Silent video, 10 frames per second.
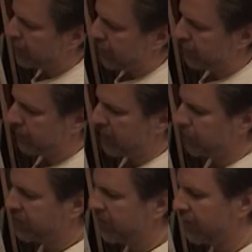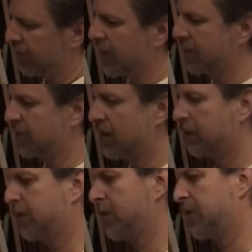is that when I put these lines
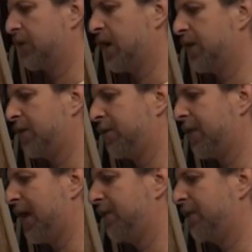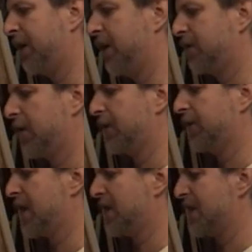down, so the saw is a flat face, and I've
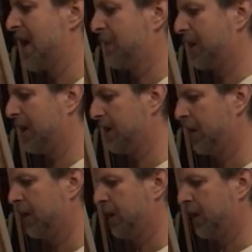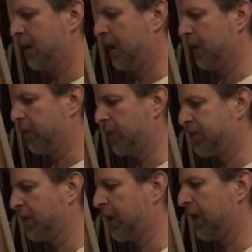got a top line and a rear
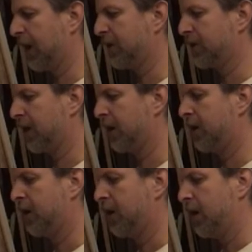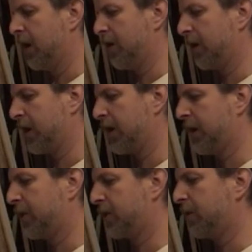trailing edge line. And as I
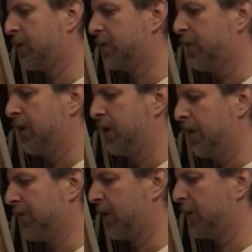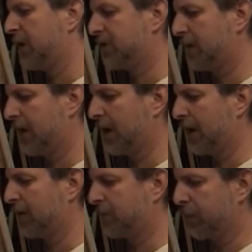cut through, if I watch my
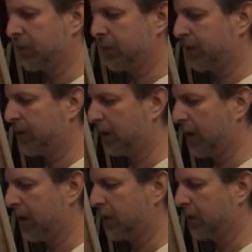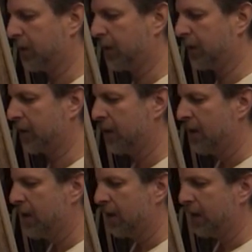lines, both the front and the rear,
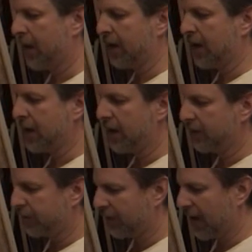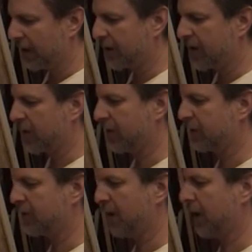then I get a nice flat cut
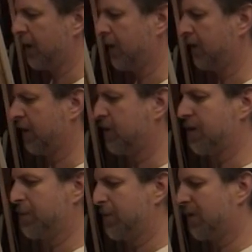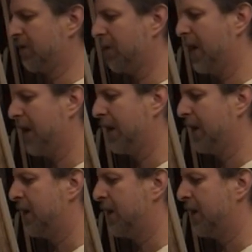inside. And as I chip this away,